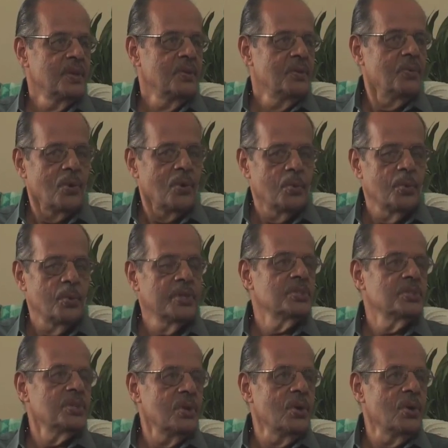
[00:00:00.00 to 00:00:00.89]
for
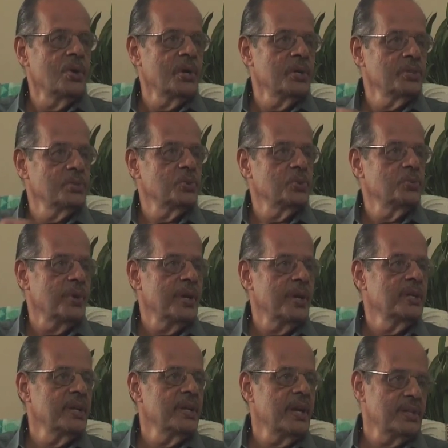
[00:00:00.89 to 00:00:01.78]
which law has to
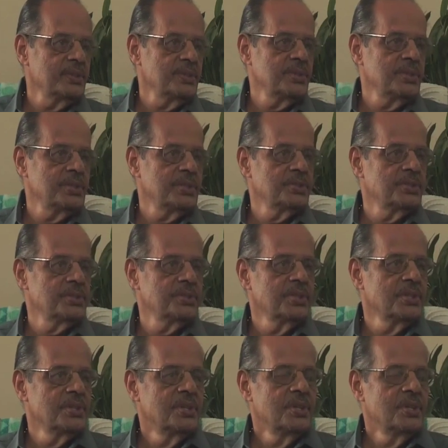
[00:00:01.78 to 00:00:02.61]
find the answers.